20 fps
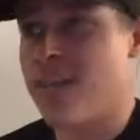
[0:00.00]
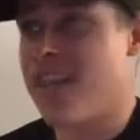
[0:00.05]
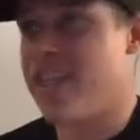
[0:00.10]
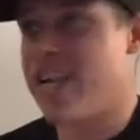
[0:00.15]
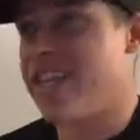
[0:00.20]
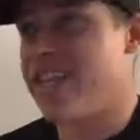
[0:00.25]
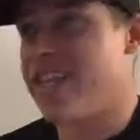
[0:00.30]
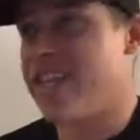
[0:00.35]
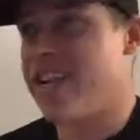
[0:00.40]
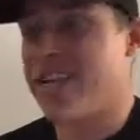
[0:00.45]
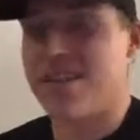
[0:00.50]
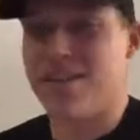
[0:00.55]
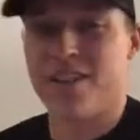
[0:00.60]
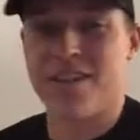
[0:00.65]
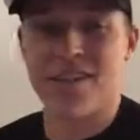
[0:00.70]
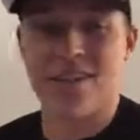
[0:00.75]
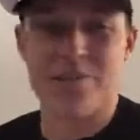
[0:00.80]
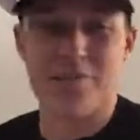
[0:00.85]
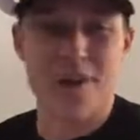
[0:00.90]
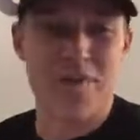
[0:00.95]
And then,
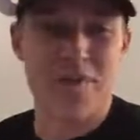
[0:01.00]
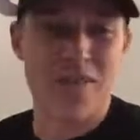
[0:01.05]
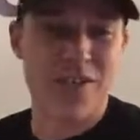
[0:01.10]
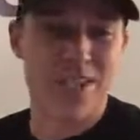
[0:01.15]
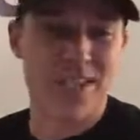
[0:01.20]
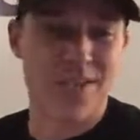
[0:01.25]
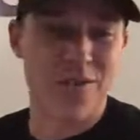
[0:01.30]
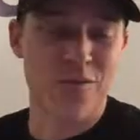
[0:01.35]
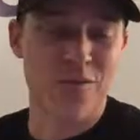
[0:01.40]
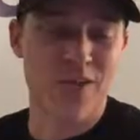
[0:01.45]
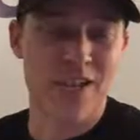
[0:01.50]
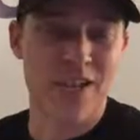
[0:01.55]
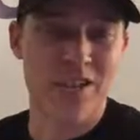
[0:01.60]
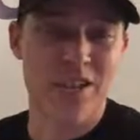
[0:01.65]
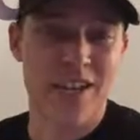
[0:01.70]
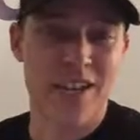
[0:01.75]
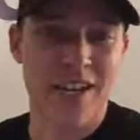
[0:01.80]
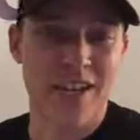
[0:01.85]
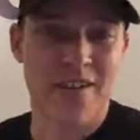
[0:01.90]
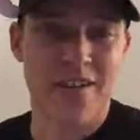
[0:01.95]
maybe 6 weeks
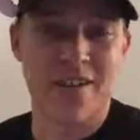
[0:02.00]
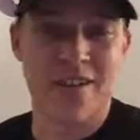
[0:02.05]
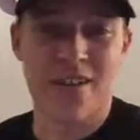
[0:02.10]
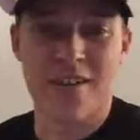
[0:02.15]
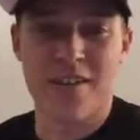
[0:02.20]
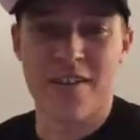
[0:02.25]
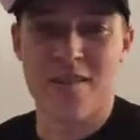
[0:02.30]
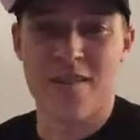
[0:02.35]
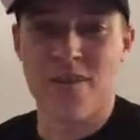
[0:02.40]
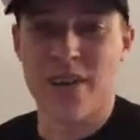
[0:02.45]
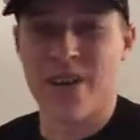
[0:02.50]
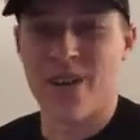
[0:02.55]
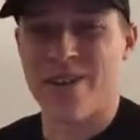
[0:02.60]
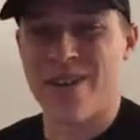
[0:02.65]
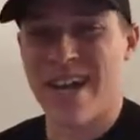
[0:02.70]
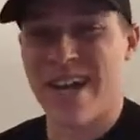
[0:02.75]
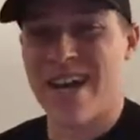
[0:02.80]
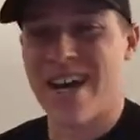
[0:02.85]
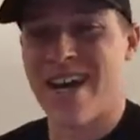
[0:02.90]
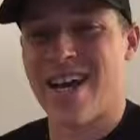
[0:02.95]
later, they go,
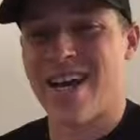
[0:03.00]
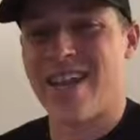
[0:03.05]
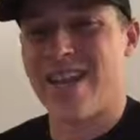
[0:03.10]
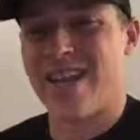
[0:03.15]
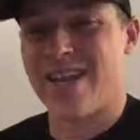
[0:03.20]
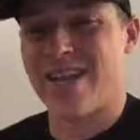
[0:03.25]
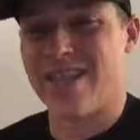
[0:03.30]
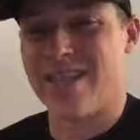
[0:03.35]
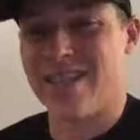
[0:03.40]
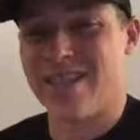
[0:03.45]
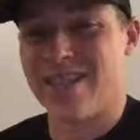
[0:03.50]
yeah, that,